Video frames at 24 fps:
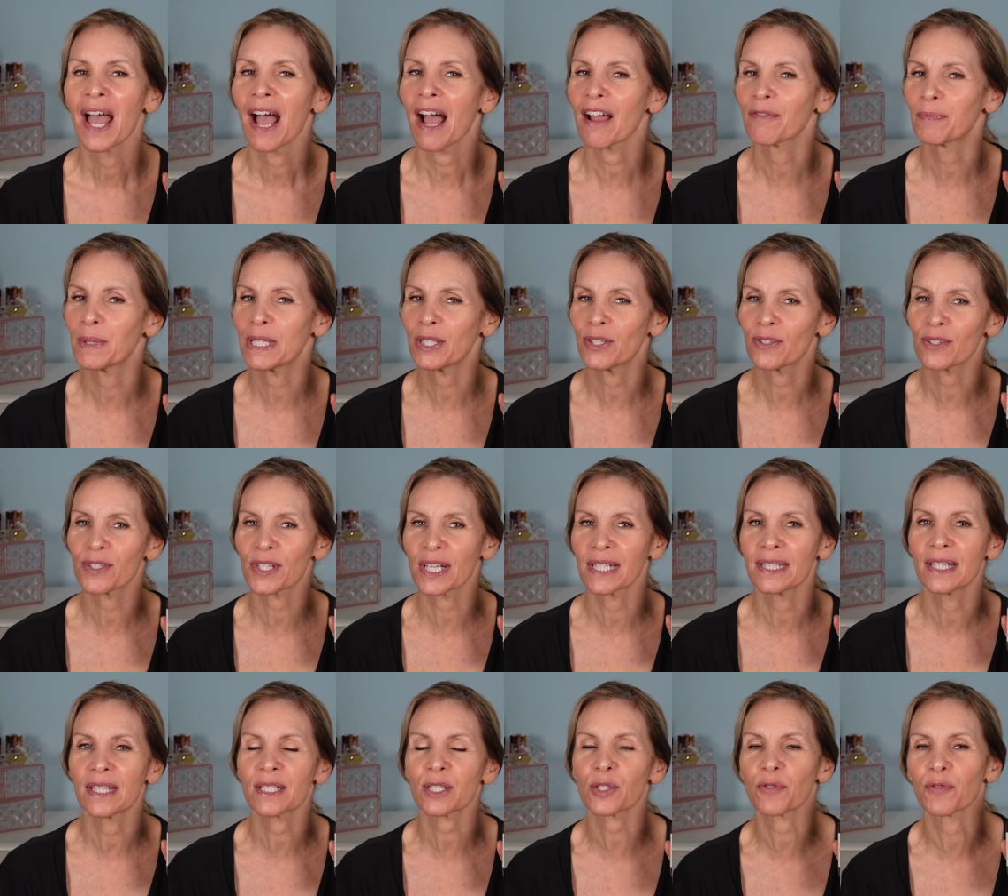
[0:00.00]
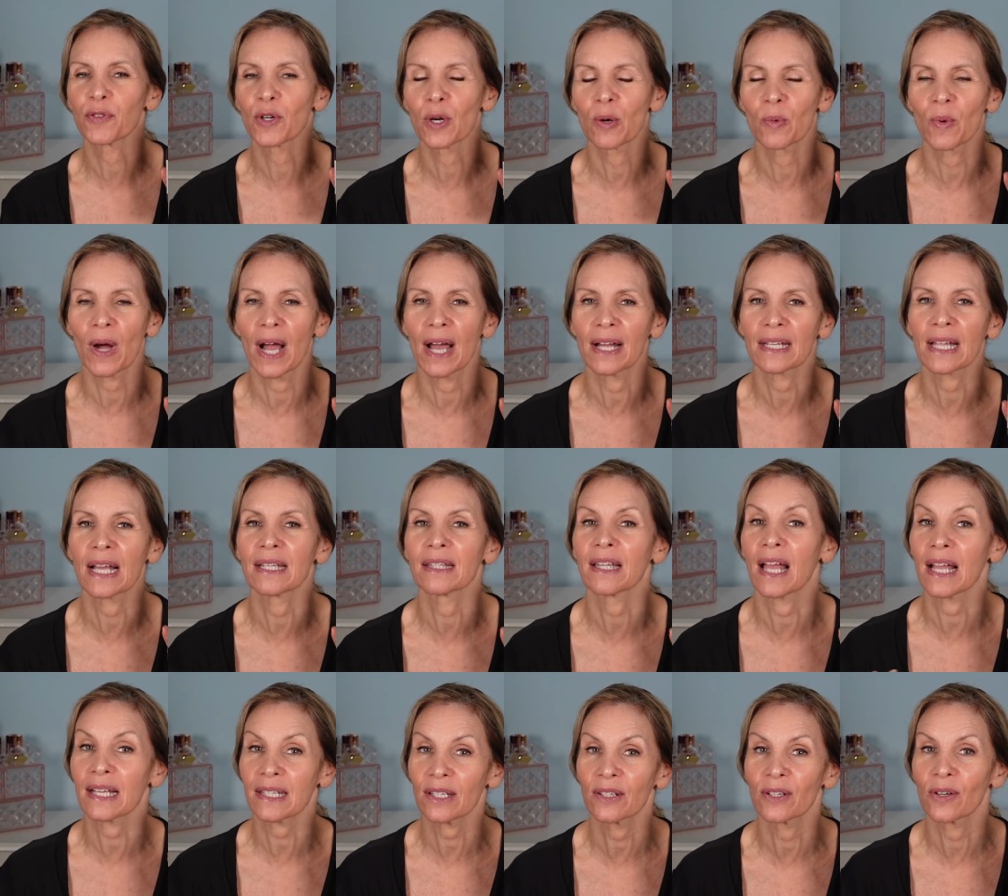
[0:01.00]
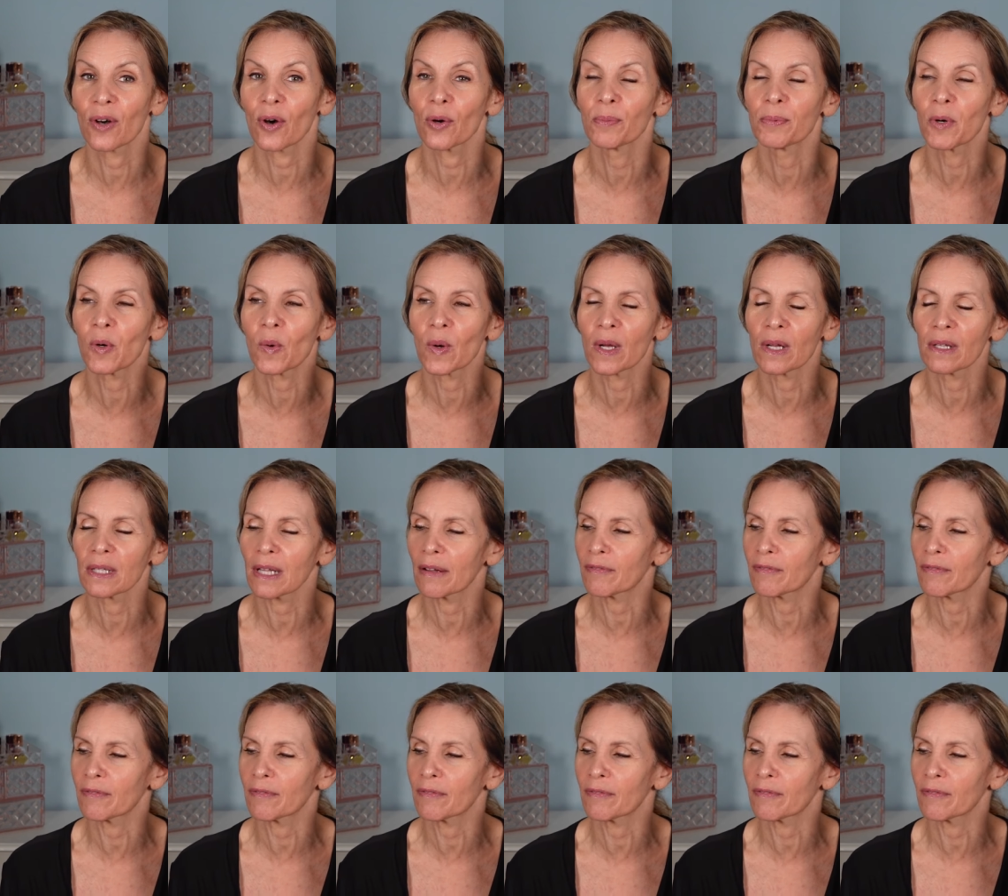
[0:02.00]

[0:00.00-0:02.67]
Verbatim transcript: I've been using this for a while. I like jojoba oil.